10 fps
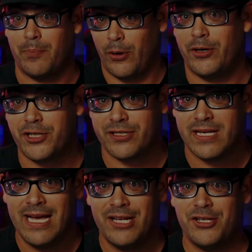purchase
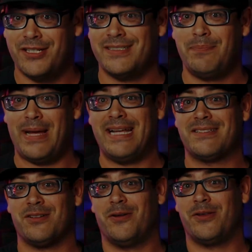just
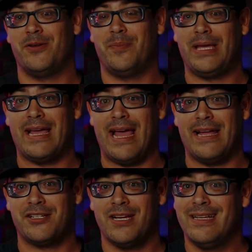based on your
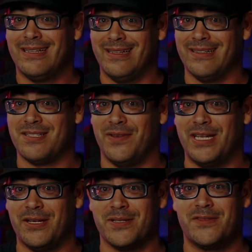BAH, then this
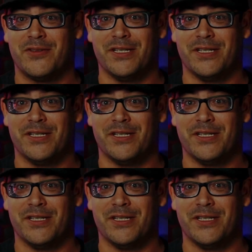video is for